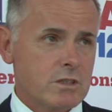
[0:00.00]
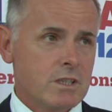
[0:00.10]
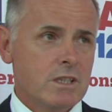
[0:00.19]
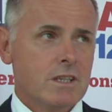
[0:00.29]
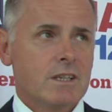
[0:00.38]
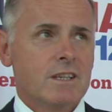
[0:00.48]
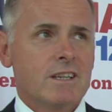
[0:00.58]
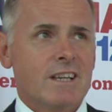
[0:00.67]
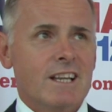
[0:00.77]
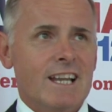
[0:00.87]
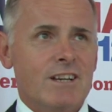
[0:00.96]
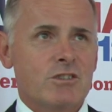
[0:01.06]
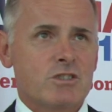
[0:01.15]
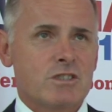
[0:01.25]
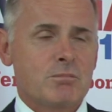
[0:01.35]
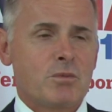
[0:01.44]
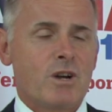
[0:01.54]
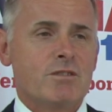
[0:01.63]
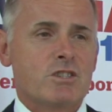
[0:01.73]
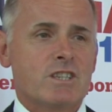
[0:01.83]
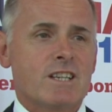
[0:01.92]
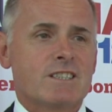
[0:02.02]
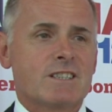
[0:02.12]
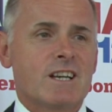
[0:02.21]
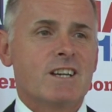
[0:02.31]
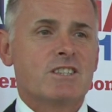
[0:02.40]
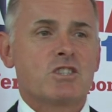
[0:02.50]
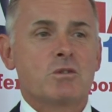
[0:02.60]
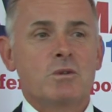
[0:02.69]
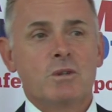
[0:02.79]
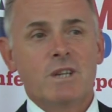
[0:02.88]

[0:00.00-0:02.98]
It allows private sector guys to